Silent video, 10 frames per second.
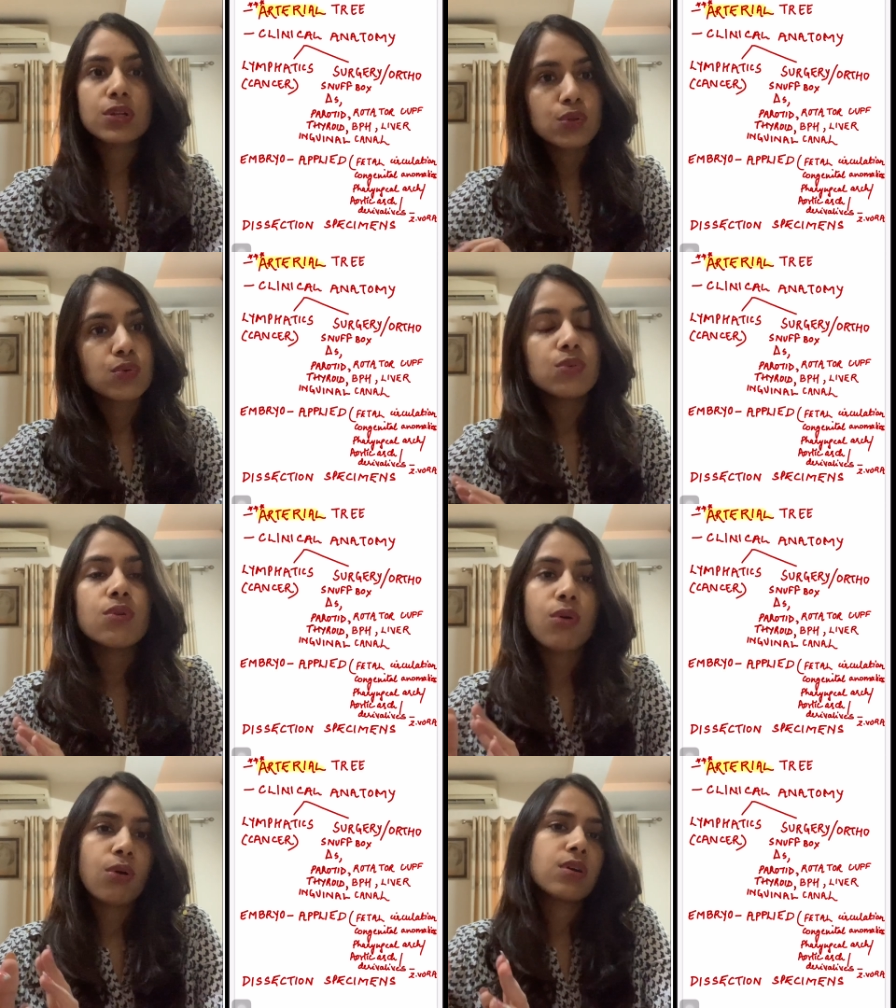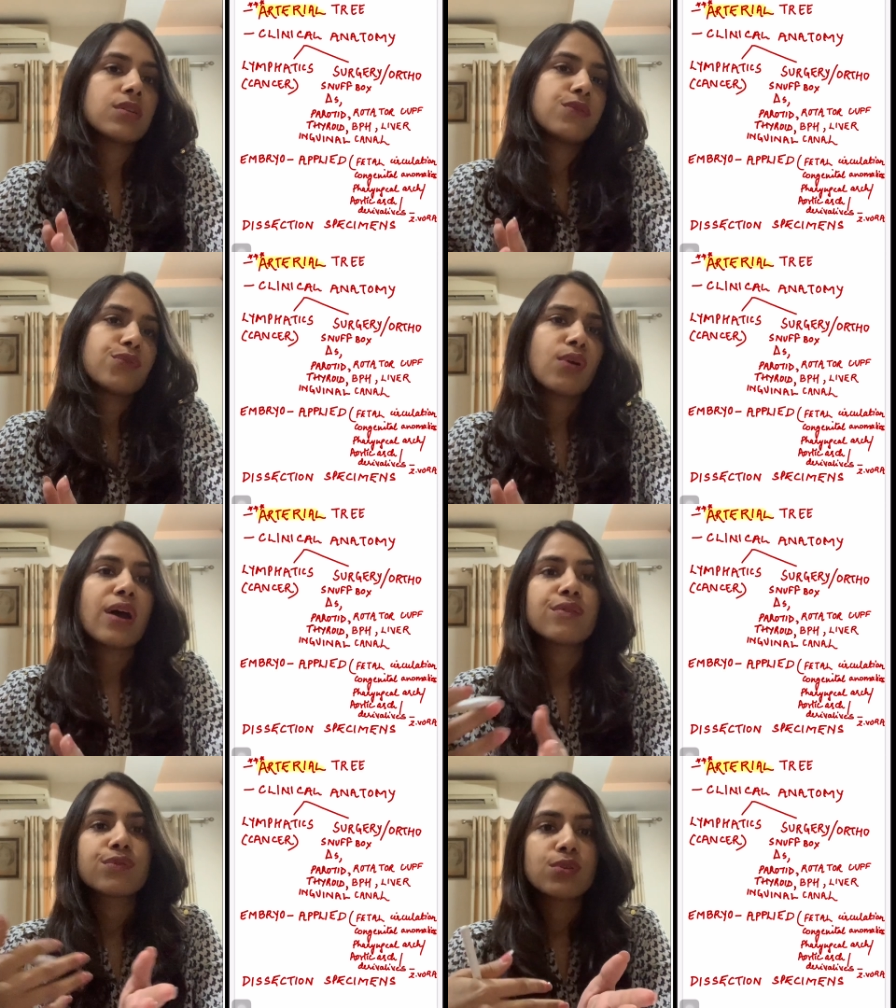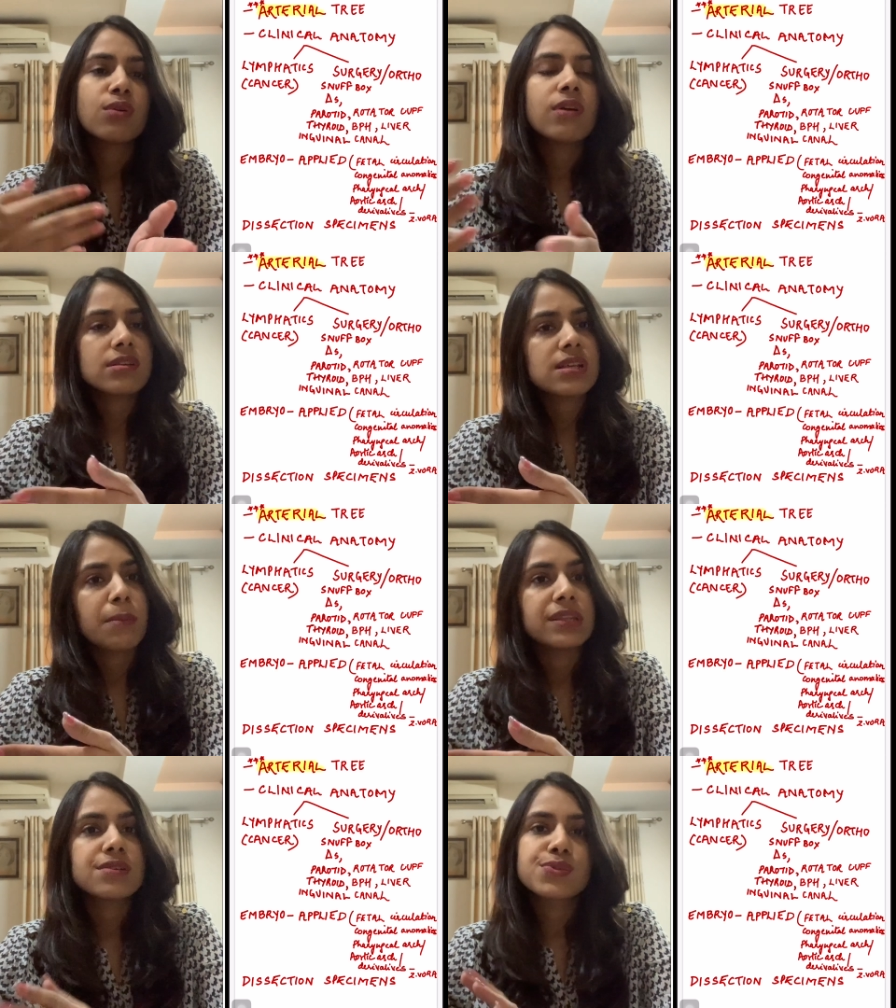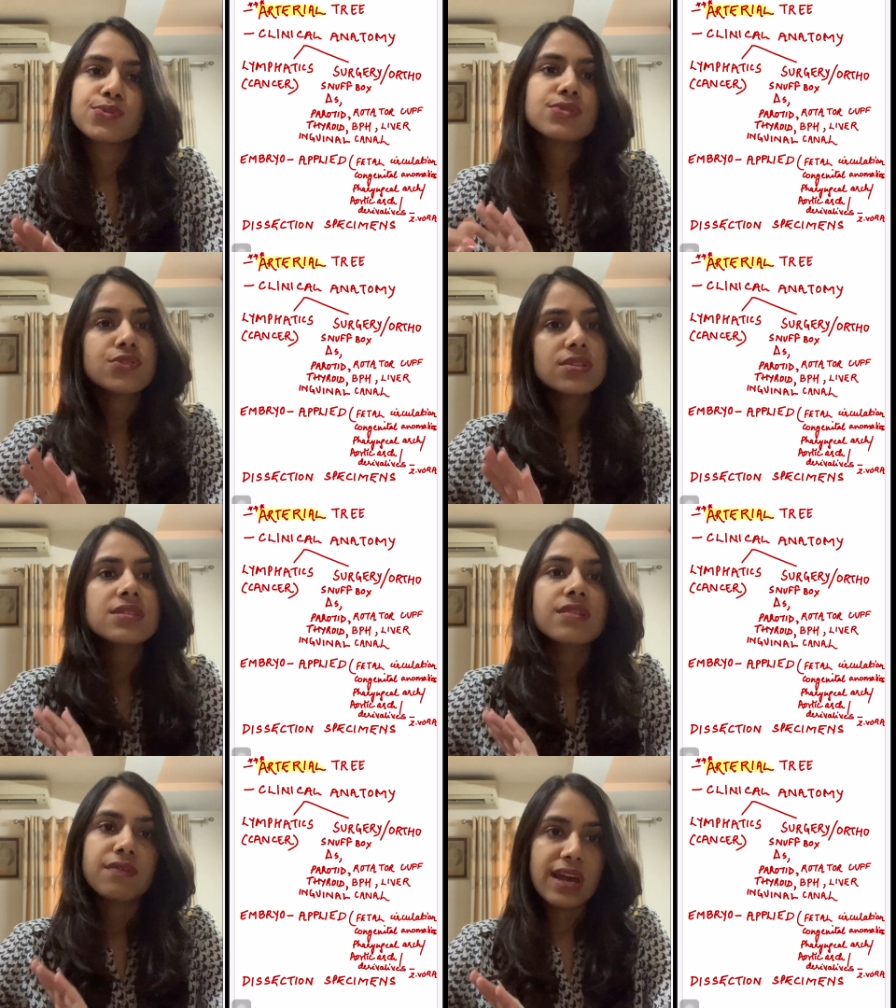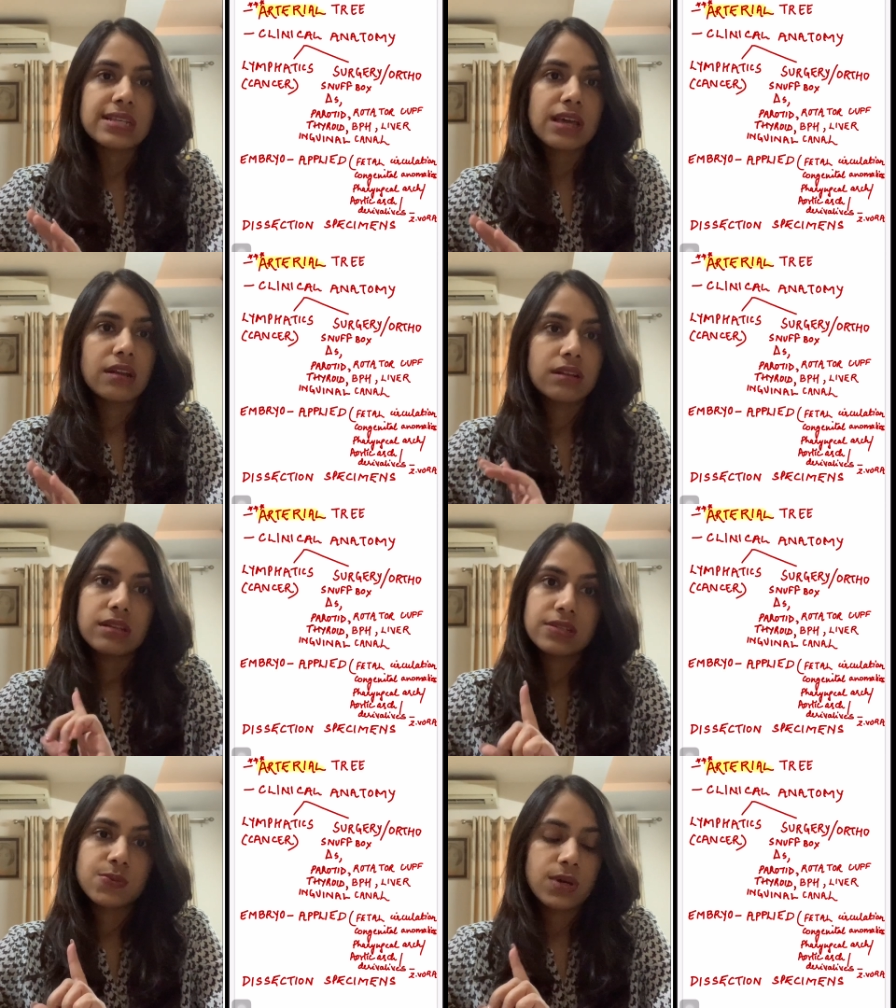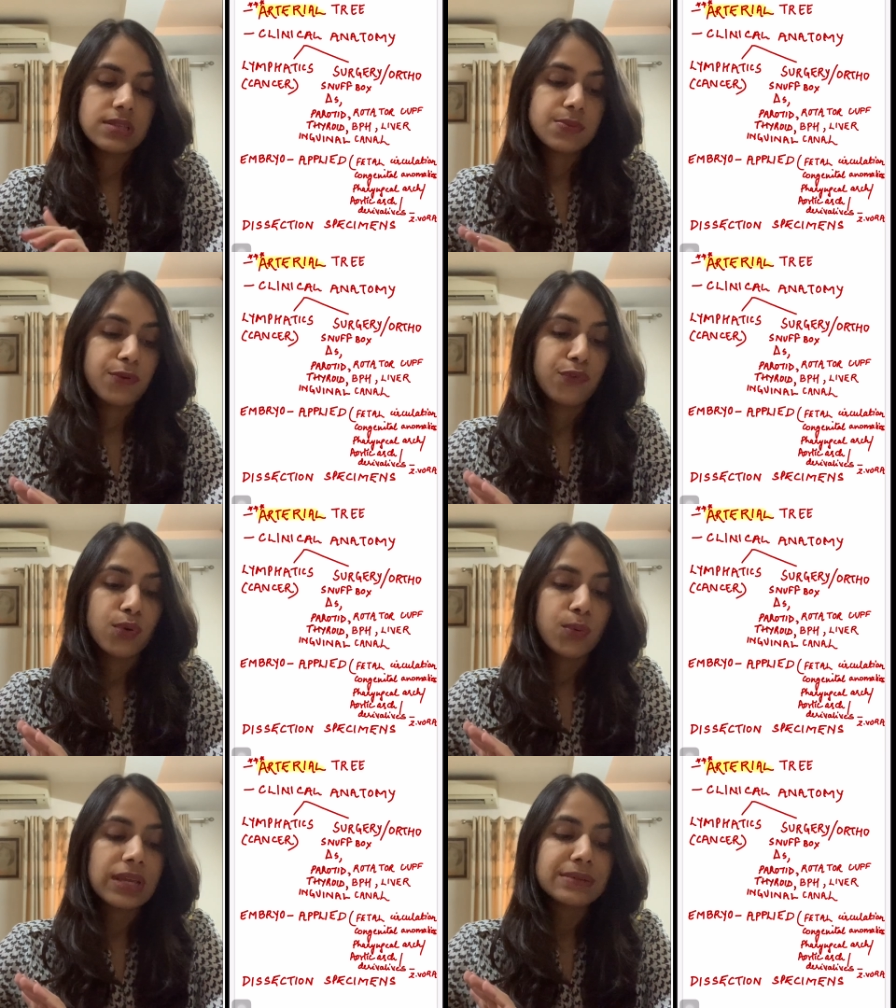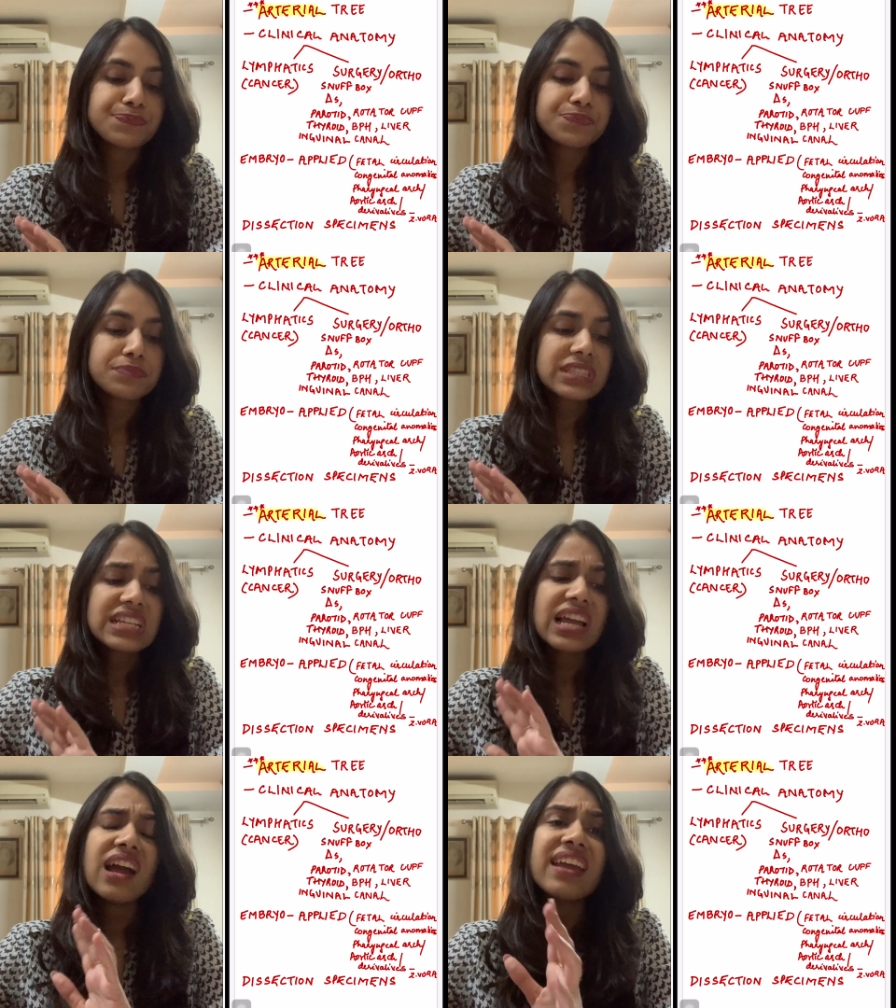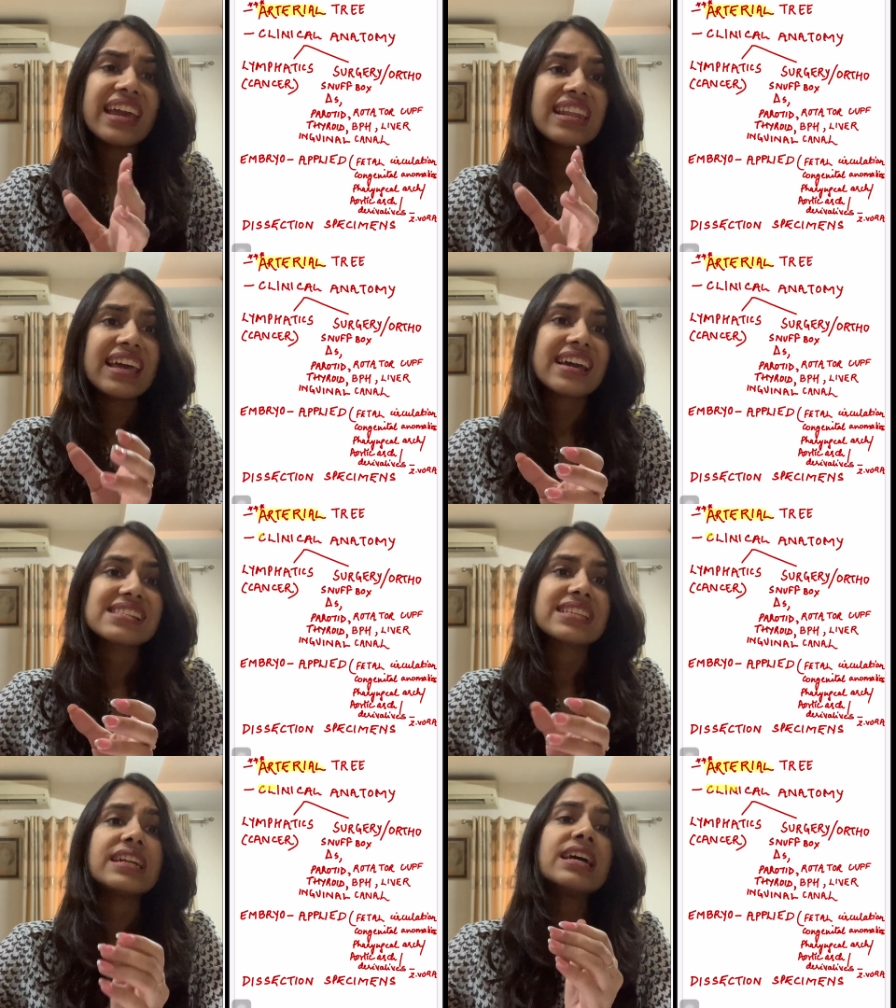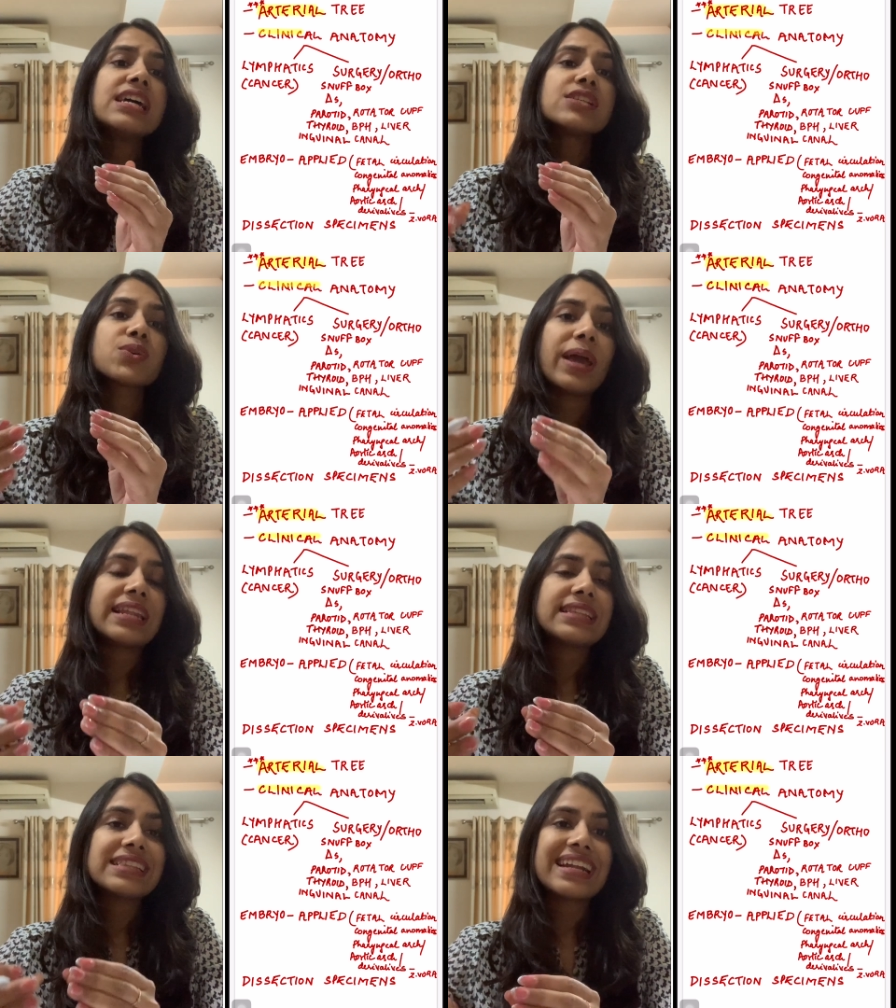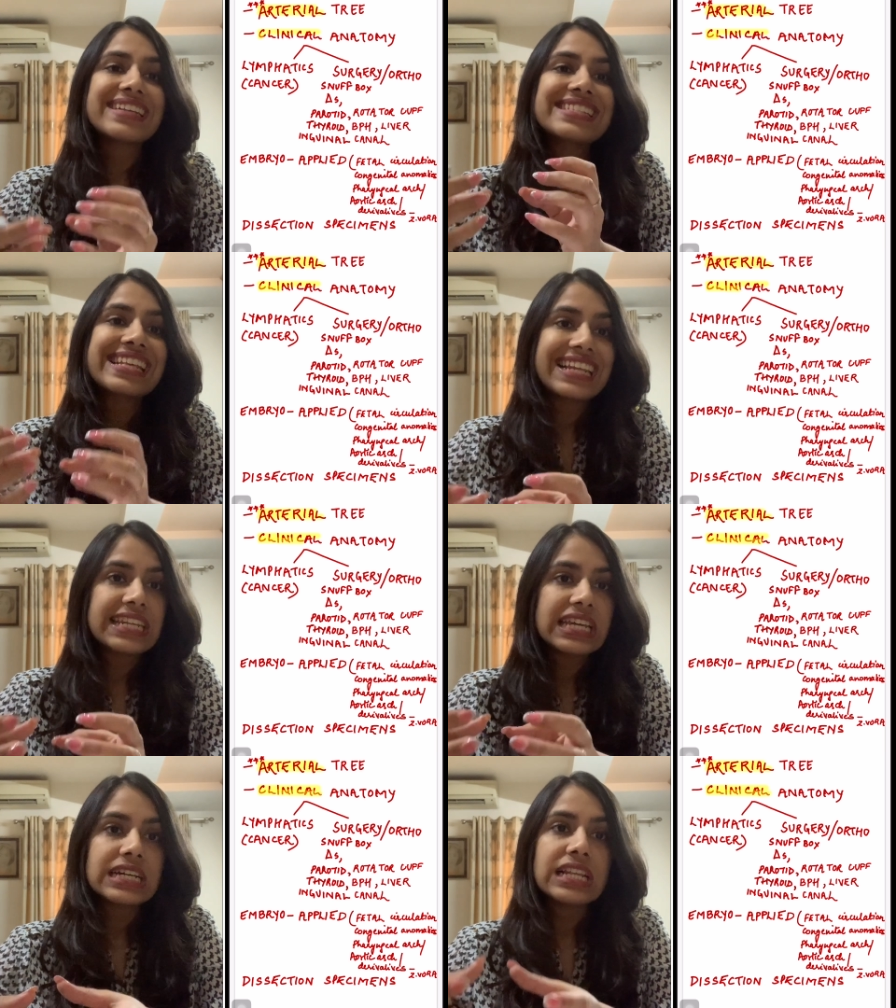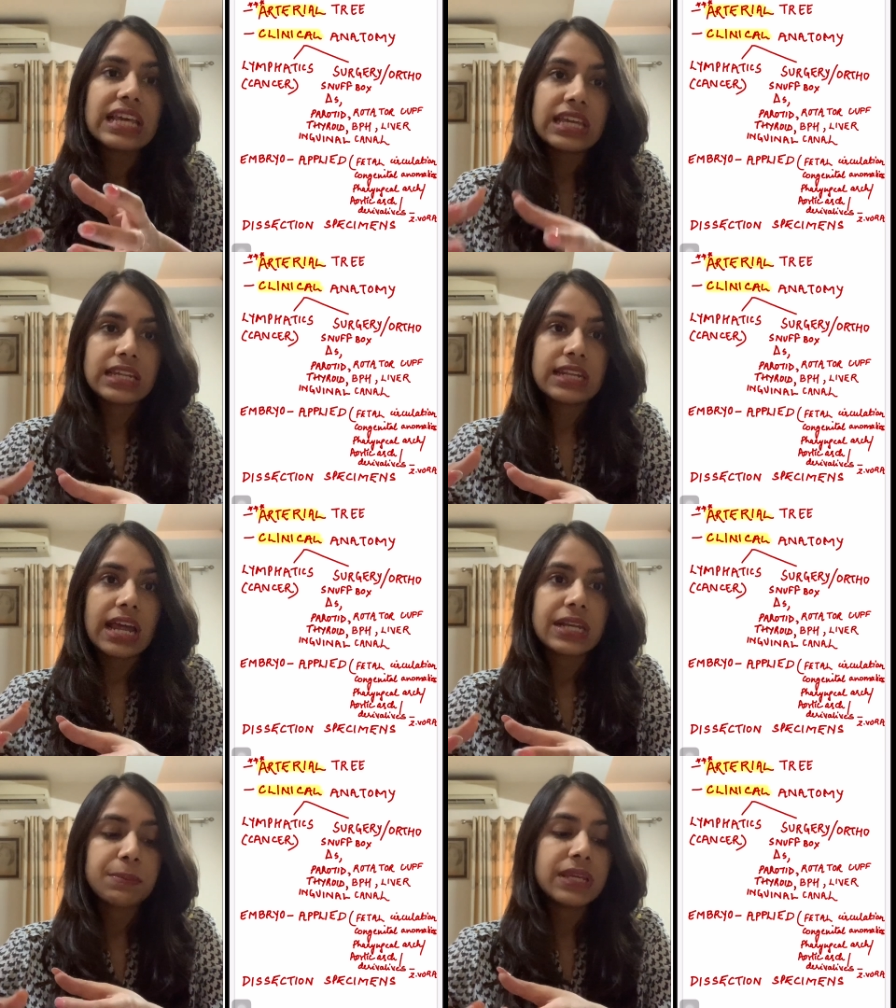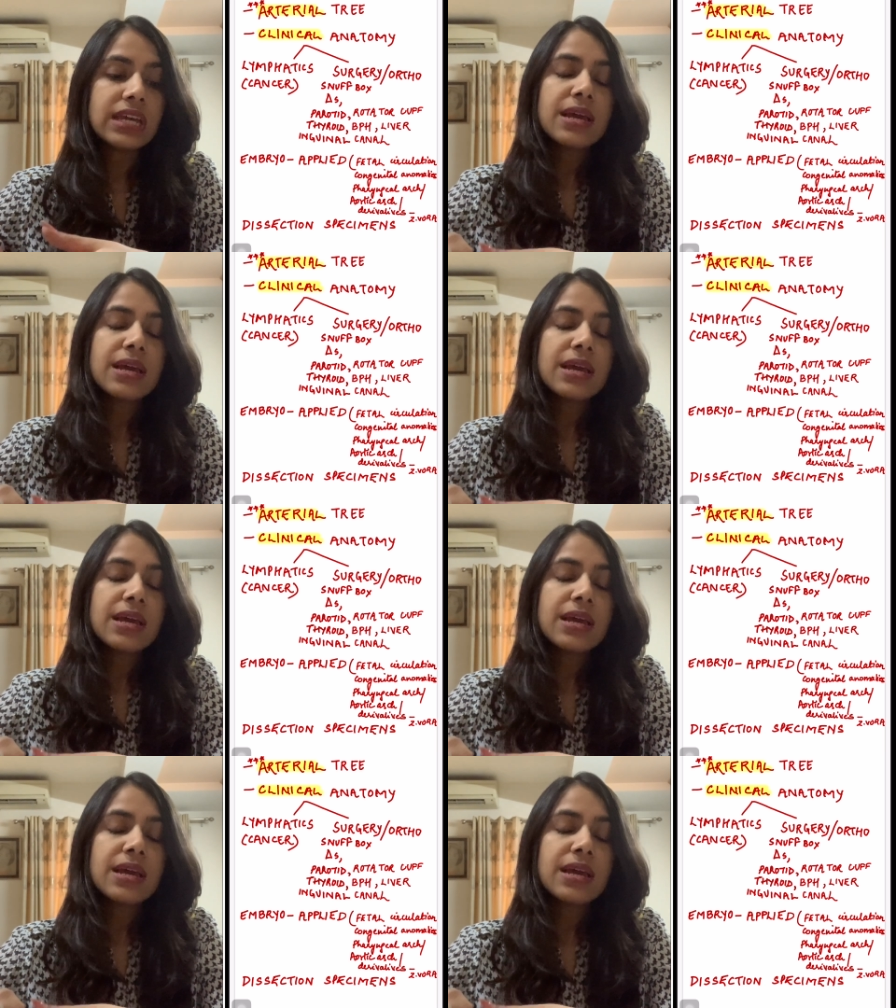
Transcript: can do or if you have you know some other source just revise arteries once before going again like i said so anything that is clinical in anatomy